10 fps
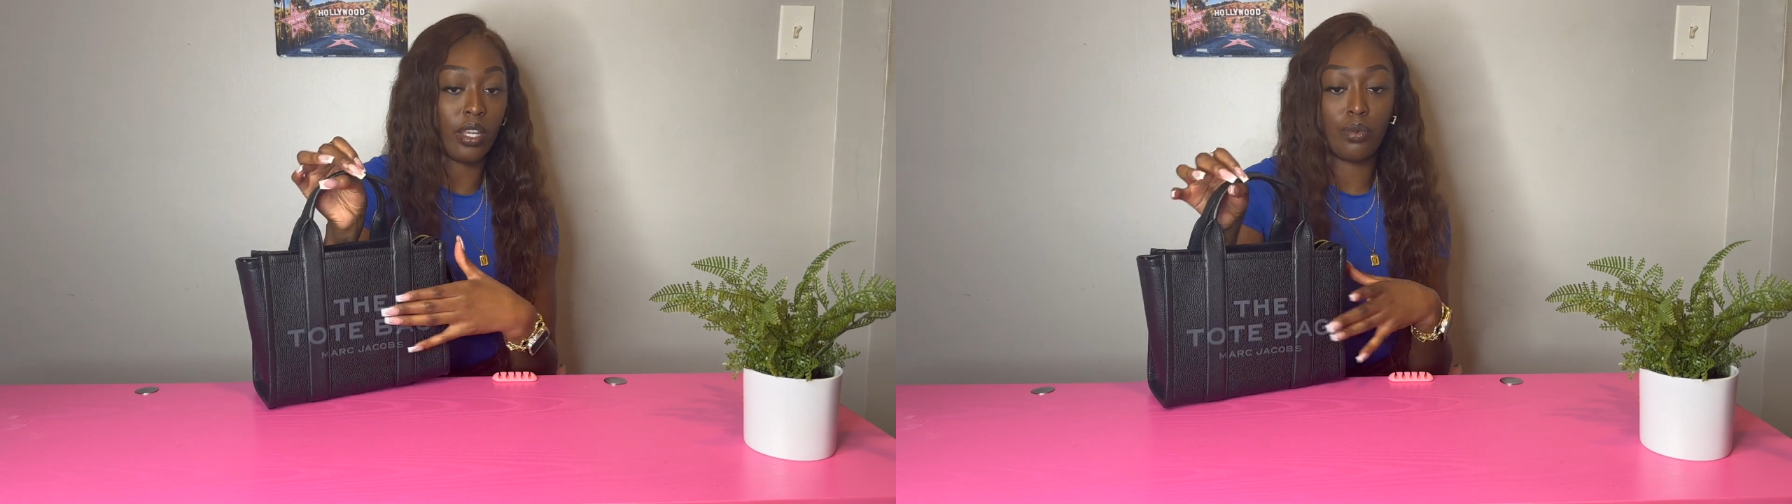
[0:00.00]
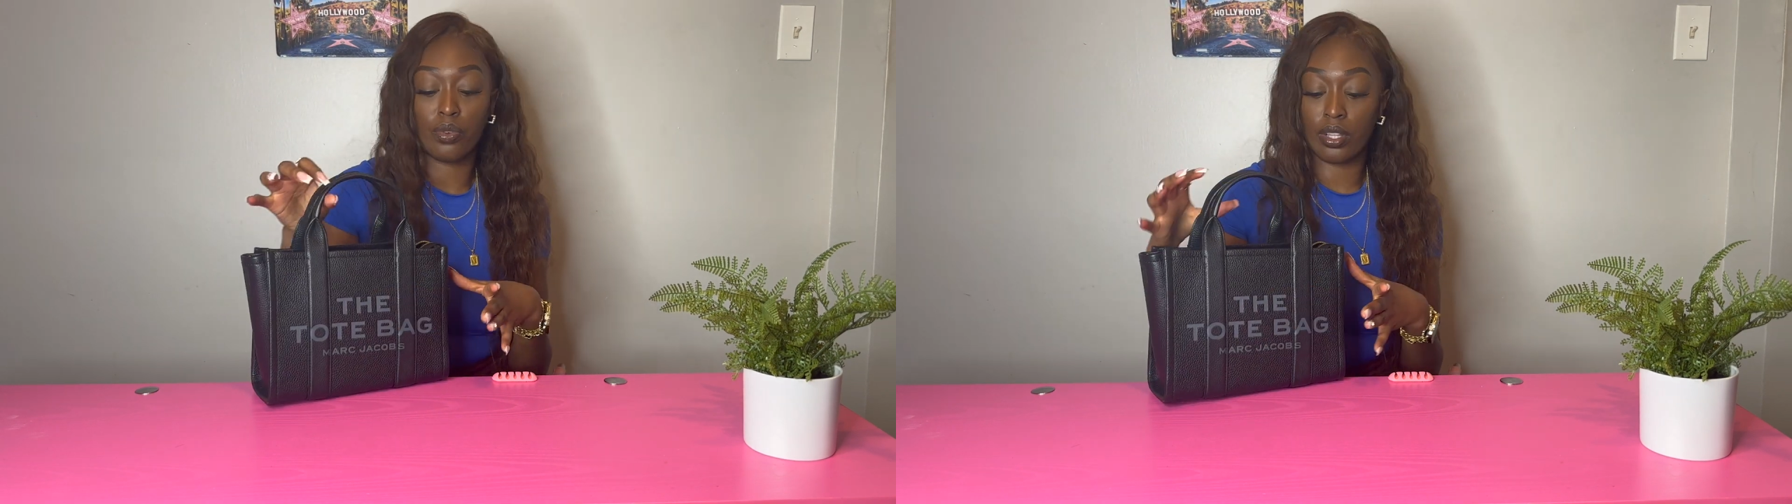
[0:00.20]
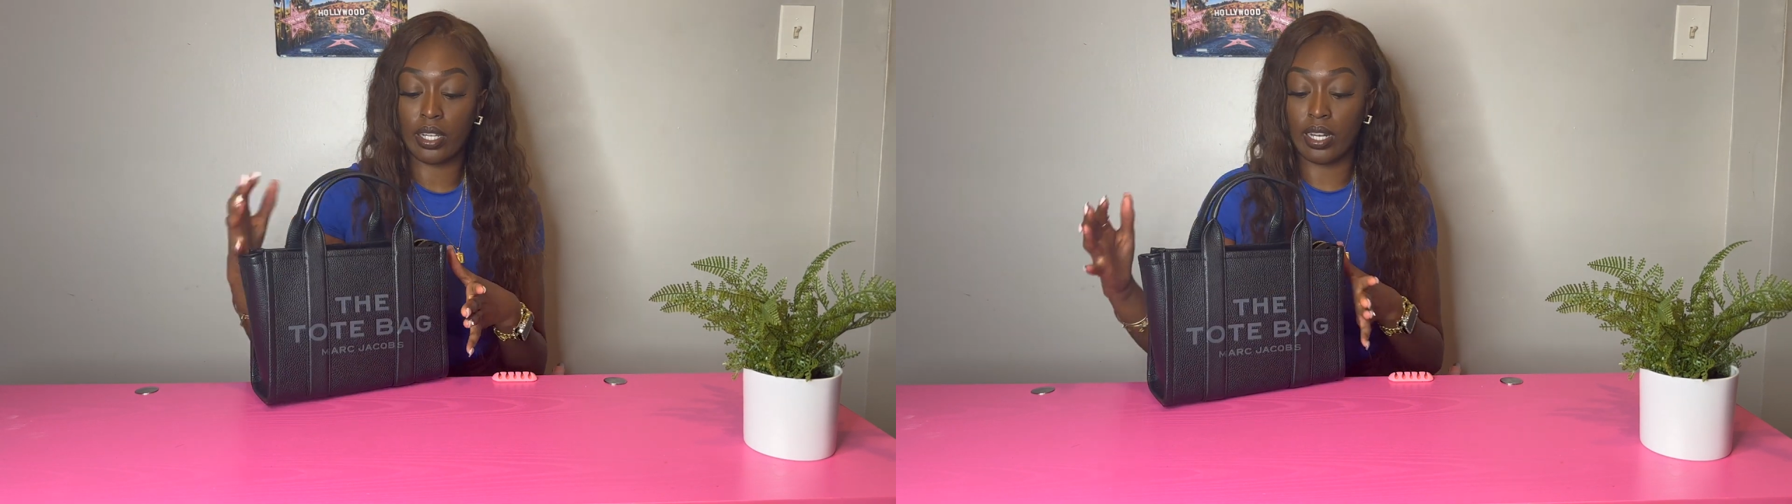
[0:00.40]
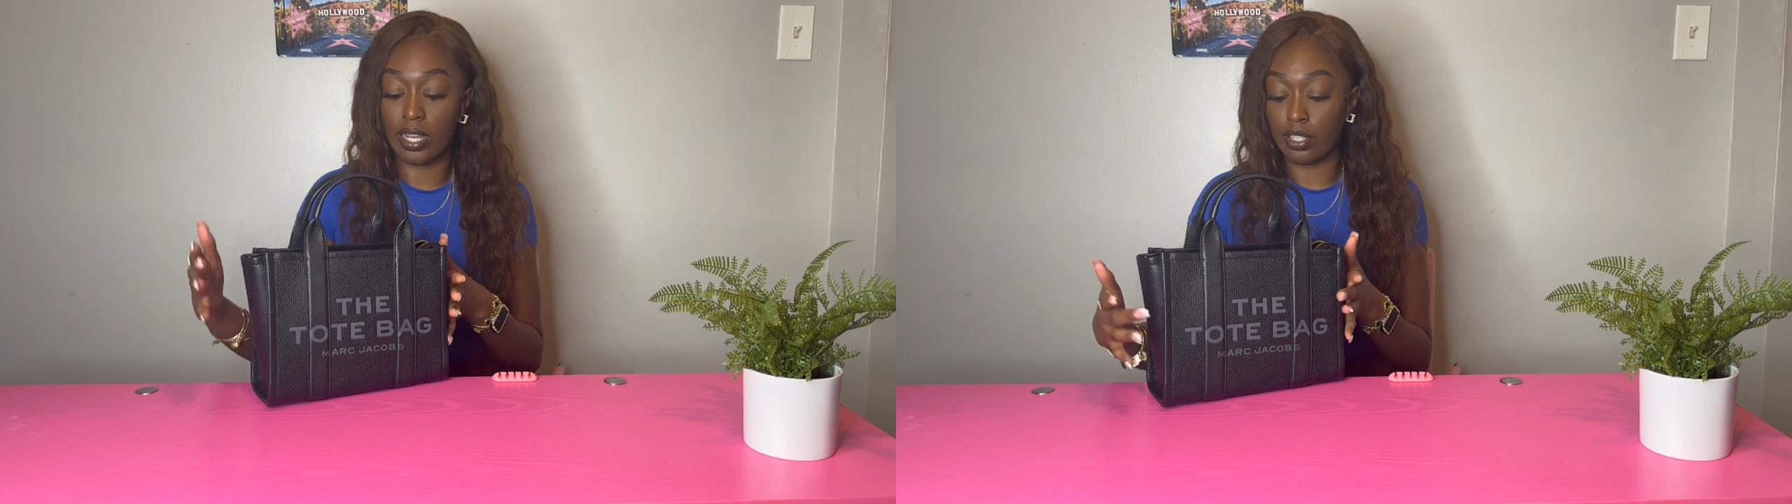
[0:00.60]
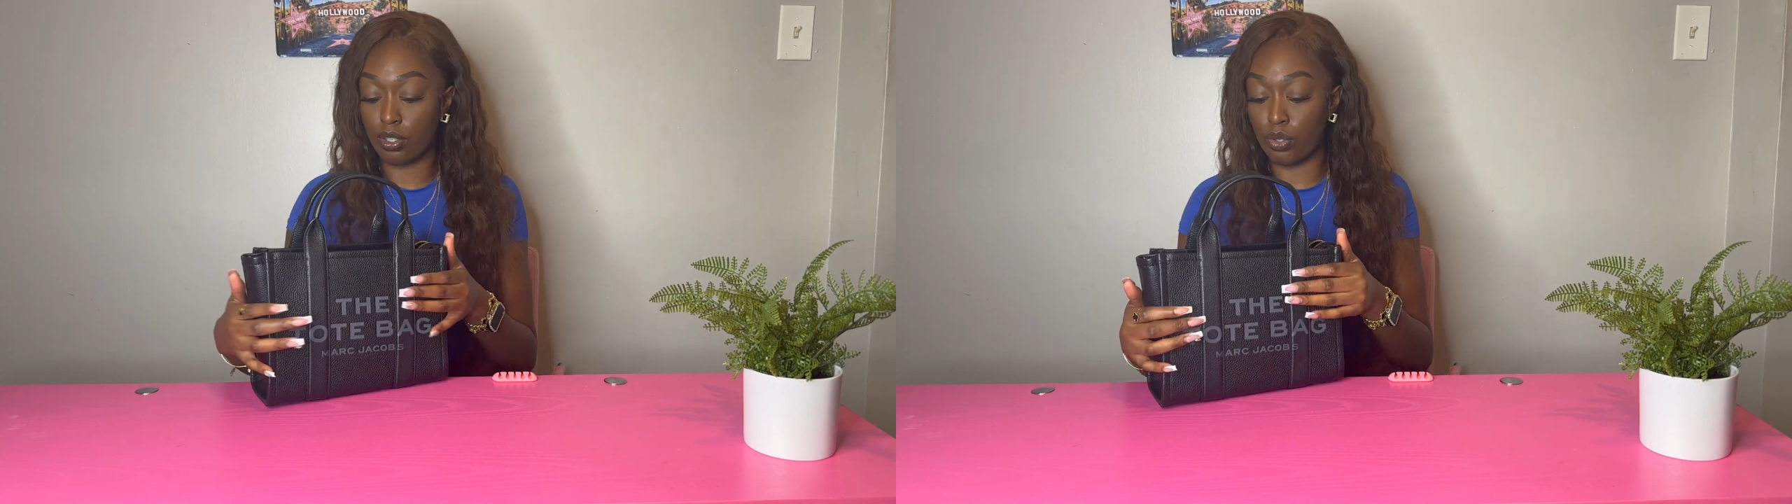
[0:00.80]
really
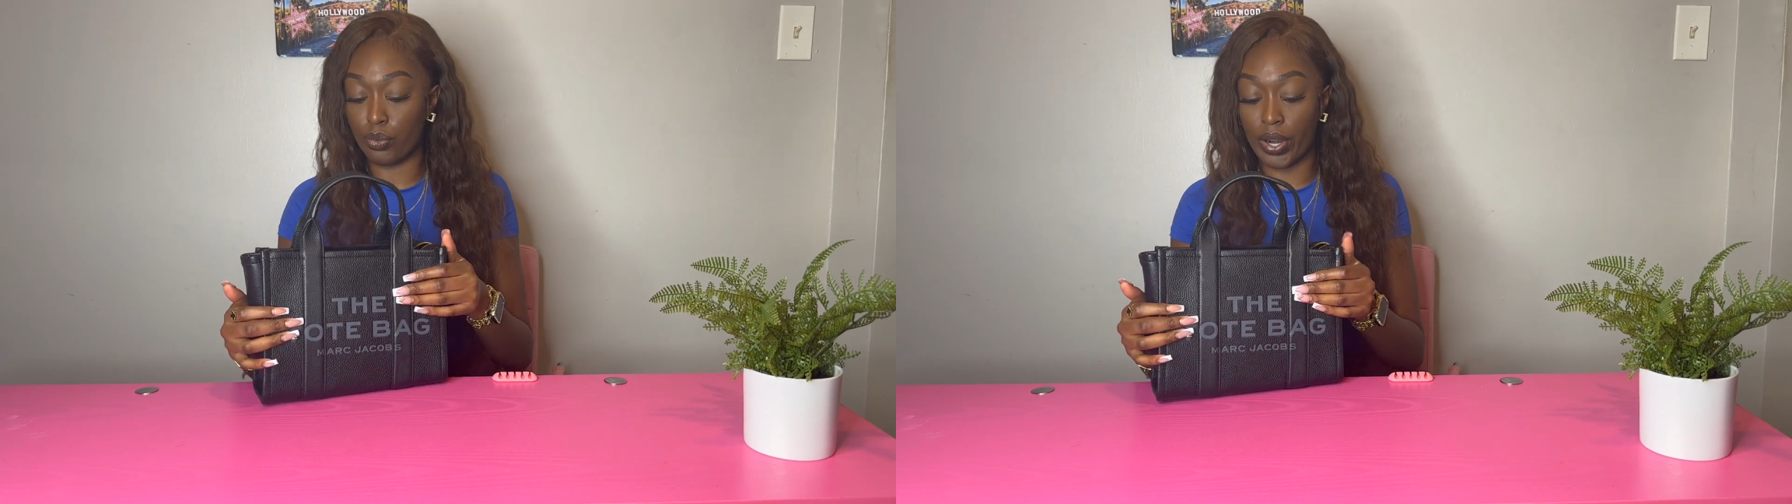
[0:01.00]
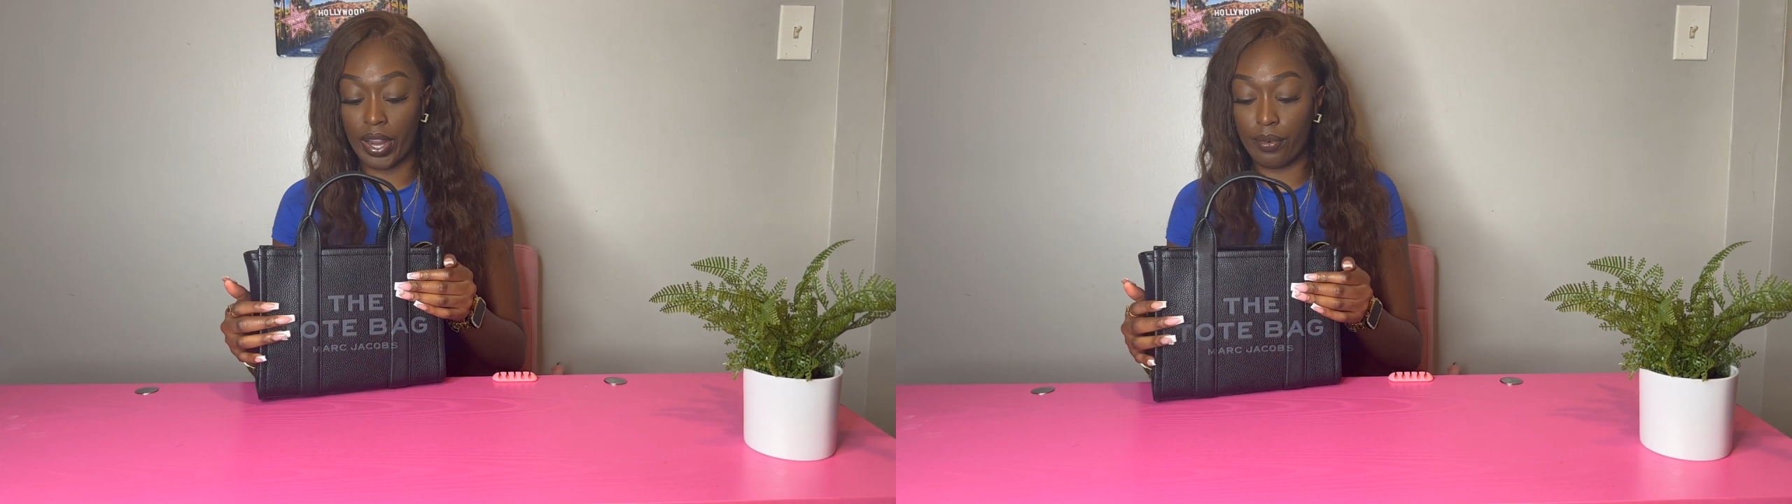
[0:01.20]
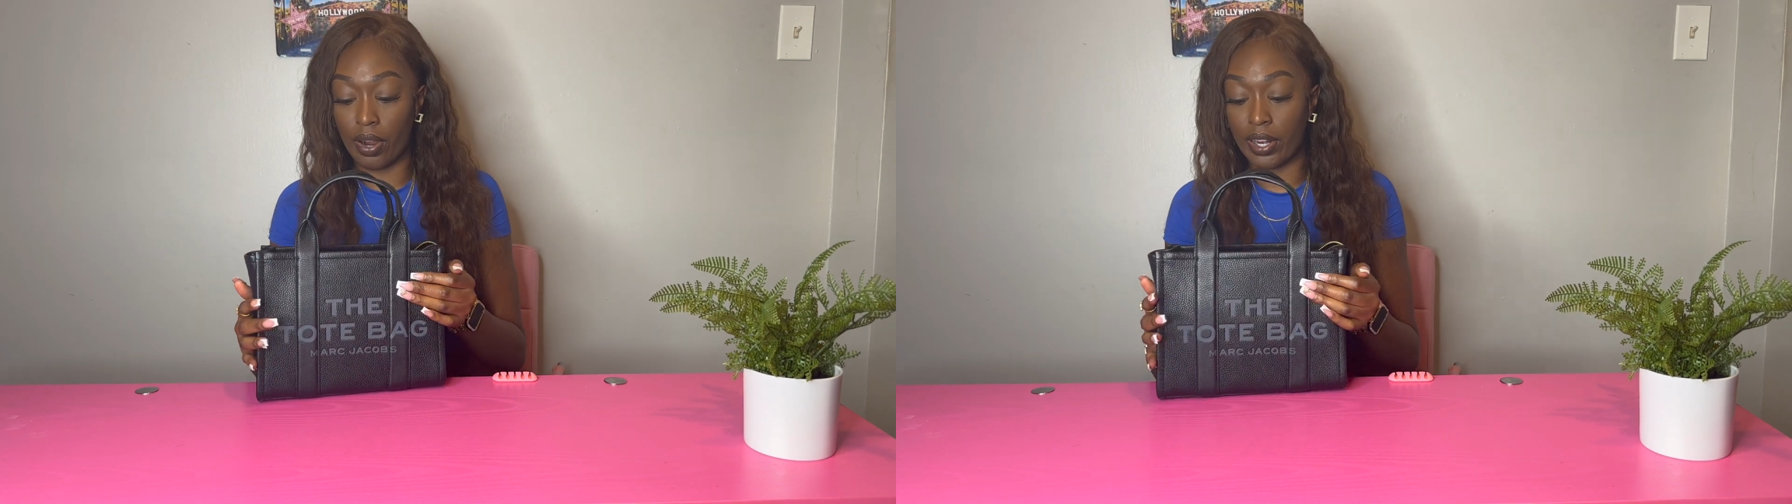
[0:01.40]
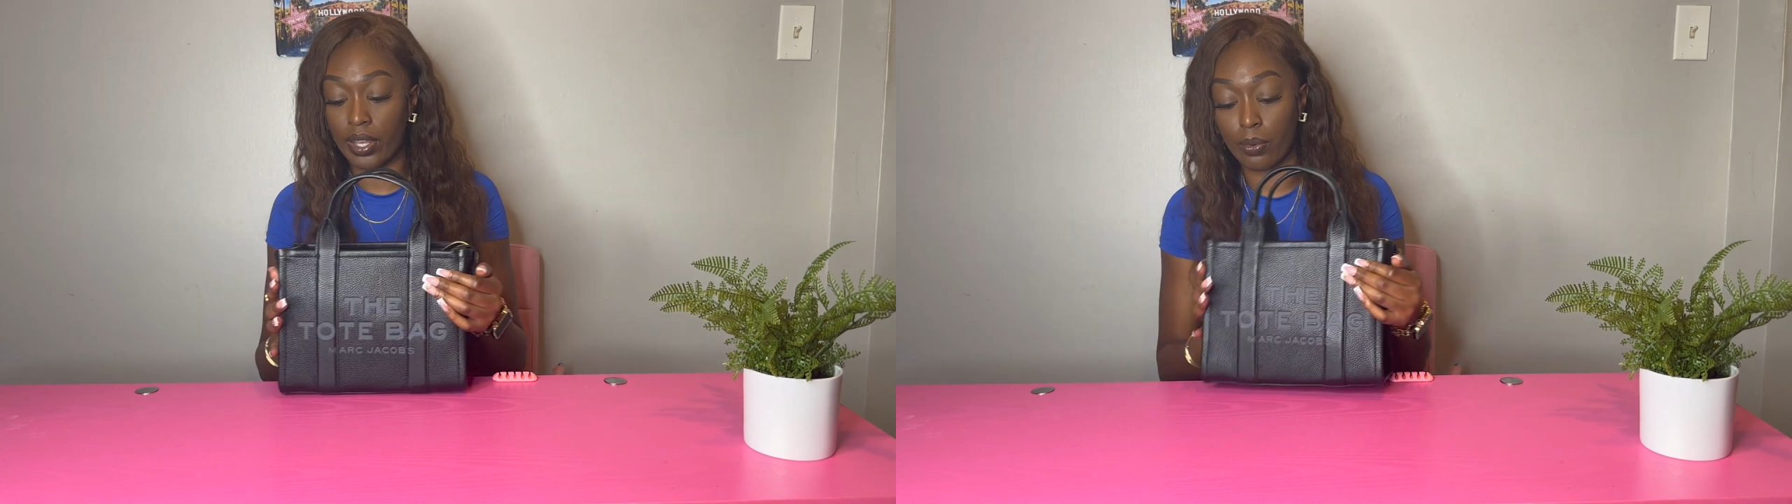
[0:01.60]
nice gray writing,